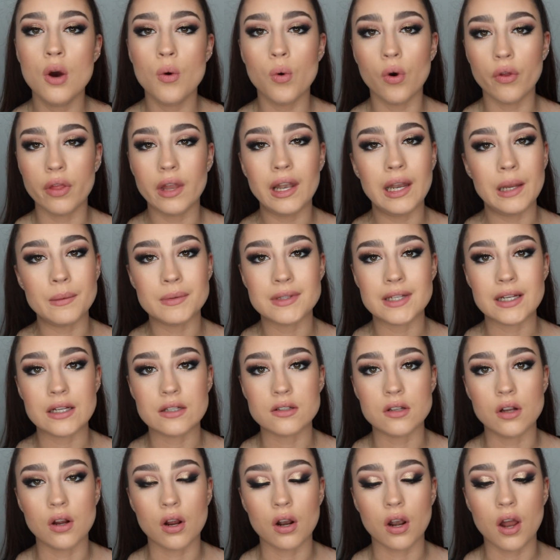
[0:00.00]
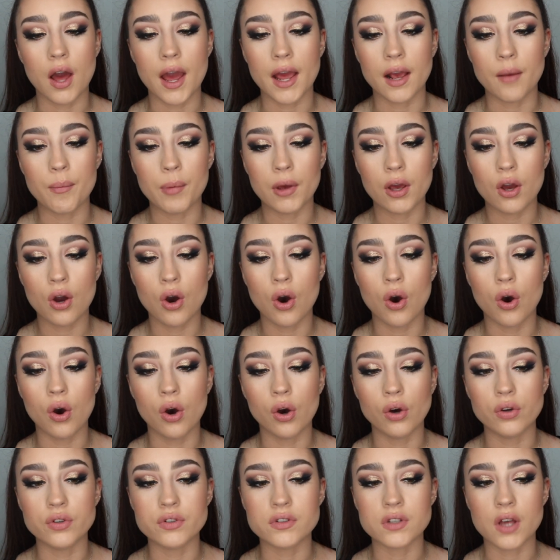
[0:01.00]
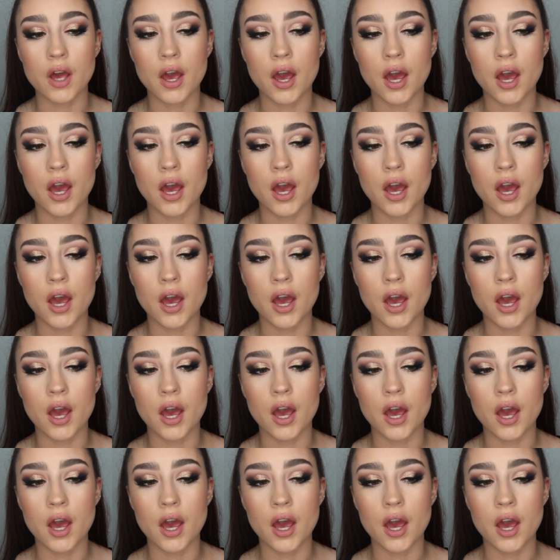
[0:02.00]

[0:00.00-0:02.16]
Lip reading: what the lipsticks look like, because